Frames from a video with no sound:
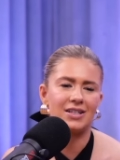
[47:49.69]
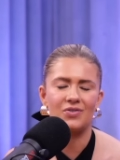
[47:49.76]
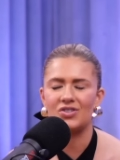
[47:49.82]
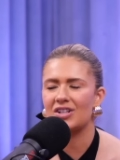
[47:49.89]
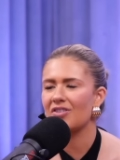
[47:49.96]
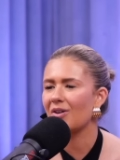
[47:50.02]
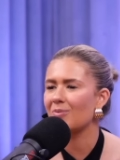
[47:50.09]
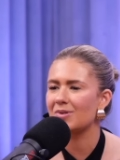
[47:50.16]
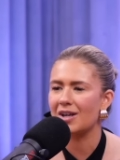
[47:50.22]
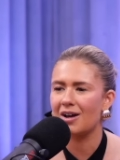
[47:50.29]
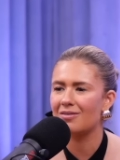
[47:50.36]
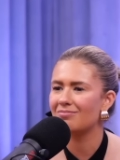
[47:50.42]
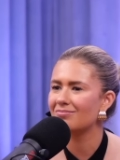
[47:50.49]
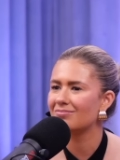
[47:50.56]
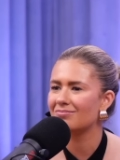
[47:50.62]
give us a thumbs
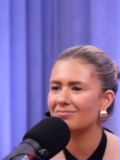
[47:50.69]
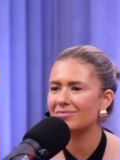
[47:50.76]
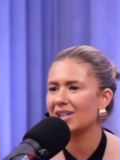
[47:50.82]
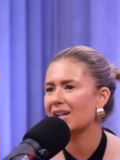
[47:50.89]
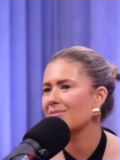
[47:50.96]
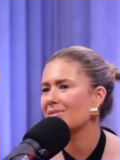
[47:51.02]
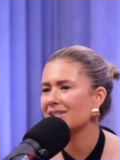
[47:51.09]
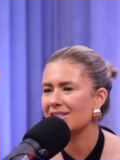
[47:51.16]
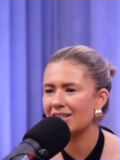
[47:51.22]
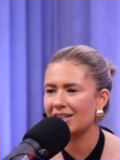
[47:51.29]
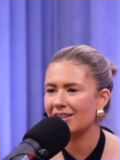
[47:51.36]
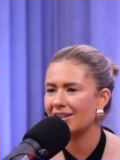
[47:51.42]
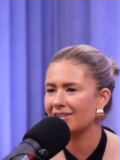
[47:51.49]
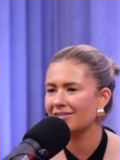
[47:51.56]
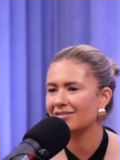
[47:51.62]
up. Did I miss anything?